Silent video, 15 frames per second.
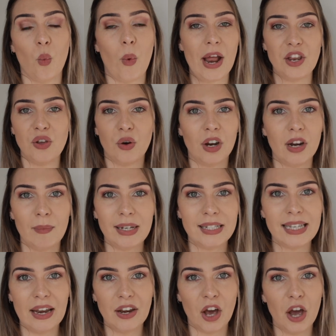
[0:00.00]
when you're going to be
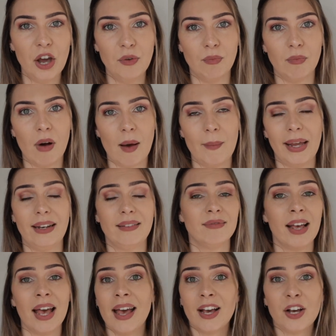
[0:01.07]
sent home. I mean,
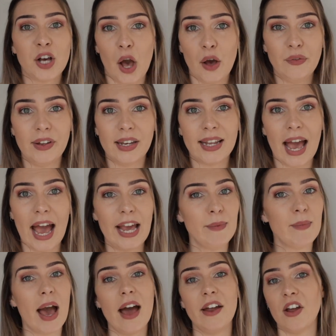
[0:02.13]
COVID
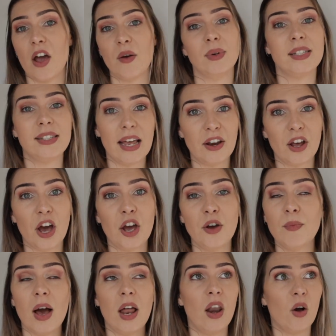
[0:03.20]
came and I was sent
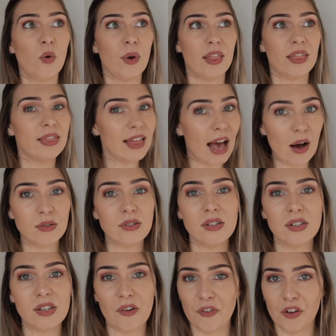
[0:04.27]
home along with
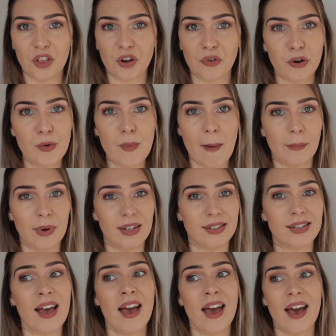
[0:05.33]
thousands of other crew members.